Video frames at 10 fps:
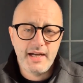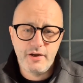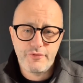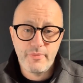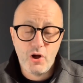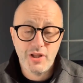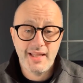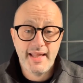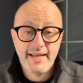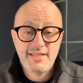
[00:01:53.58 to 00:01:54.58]
from all the
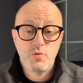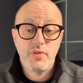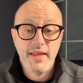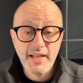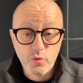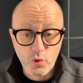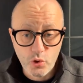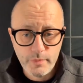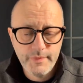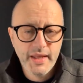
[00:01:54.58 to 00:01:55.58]
lights within a
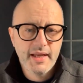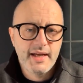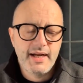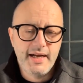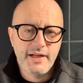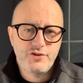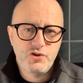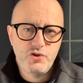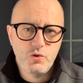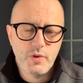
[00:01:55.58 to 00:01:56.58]
room
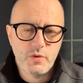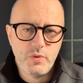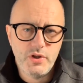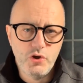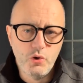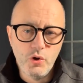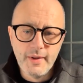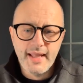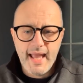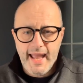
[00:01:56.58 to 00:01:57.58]
to do what we do?
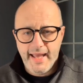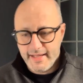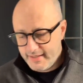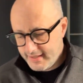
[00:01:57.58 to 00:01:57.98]
And,